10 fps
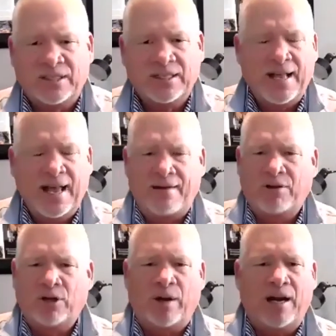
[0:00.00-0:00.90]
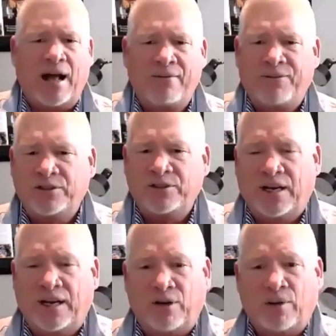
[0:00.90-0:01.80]
have a great offense, you got
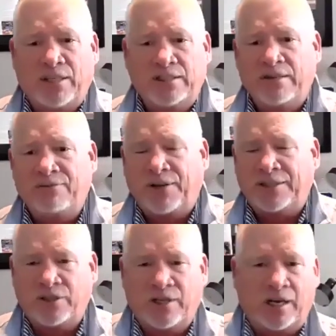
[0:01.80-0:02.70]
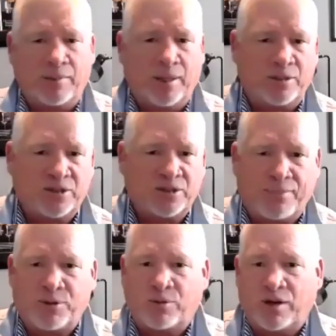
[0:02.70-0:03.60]
to have a great defense and you got to be able to
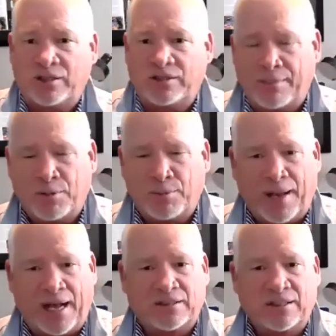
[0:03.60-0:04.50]
stop the run and stop the pass.